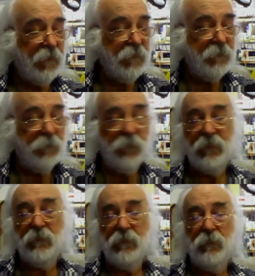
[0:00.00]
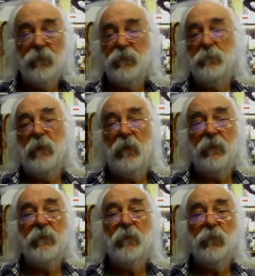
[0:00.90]
the first thing you do is you buy
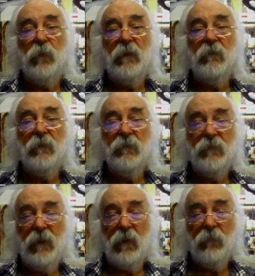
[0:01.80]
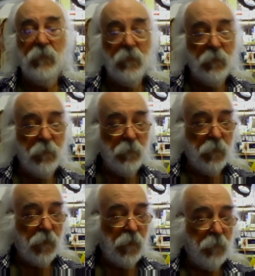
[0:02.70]
audio grade. These have
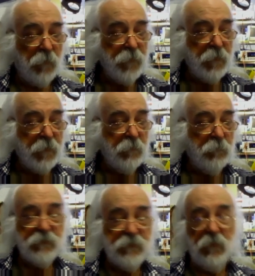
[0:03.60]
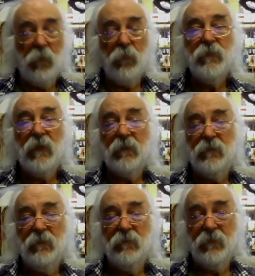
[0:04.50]
much lower
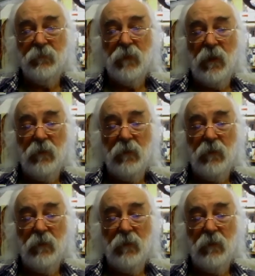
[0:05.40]
inductance. They've got